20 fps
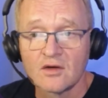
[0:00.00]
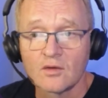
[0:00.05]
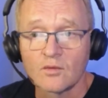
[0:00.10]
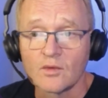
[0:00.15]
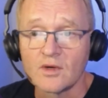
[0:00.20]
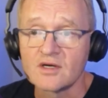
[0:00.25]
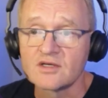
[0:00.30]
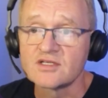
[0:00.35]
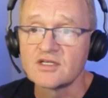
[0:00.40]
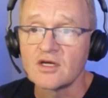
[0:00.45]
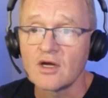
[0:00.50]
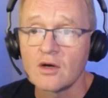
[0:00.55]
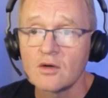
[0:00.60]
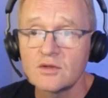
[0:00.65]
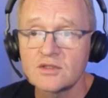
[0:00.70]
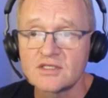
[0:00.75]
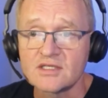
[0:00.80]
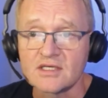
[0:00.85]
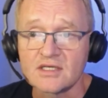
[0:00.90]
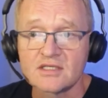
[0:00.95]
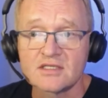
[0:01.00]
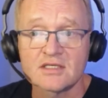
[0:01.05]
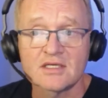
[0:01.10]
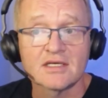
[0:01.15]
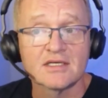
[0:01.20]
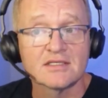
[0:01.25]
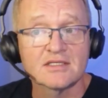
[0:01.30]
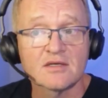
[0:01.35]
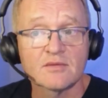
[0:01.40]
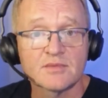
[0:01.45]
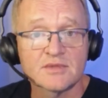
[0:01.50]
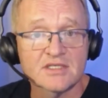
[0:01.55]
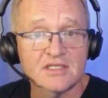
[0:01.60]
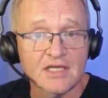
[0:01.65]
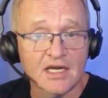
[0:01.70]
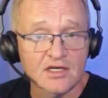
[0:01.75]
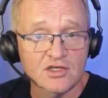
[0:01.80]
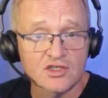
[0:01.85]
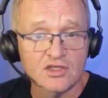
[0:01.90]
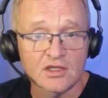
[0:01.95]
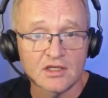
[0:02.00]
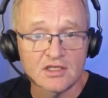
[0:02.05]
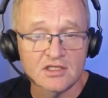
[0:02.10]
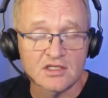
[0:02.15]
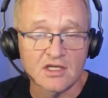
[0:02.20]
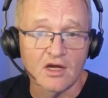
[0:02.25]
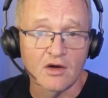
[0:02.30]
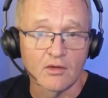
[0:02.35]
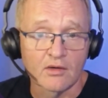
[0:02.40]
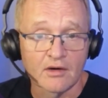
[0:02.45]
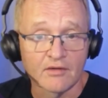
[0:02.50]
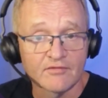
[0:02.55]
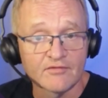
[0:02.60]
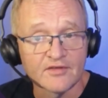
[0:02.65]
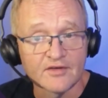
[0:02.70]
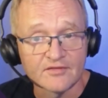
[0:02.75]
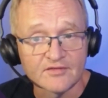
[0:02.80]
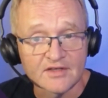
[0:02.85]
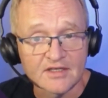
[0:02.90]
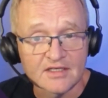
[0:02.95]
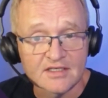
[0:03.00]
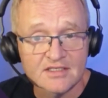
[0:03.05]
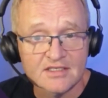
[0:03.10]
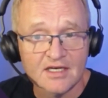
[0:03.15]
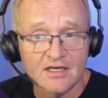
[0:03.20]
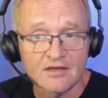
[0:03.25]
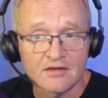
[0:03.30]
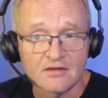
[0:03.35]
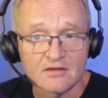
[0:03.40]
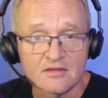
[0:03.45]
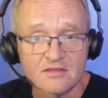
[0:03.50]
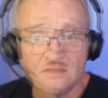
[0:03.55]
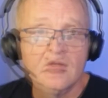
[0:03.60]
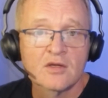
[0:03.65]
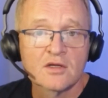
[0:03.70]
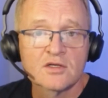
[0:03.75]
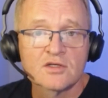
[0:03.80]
whereas the O six is substantially slower at fifteen seconds.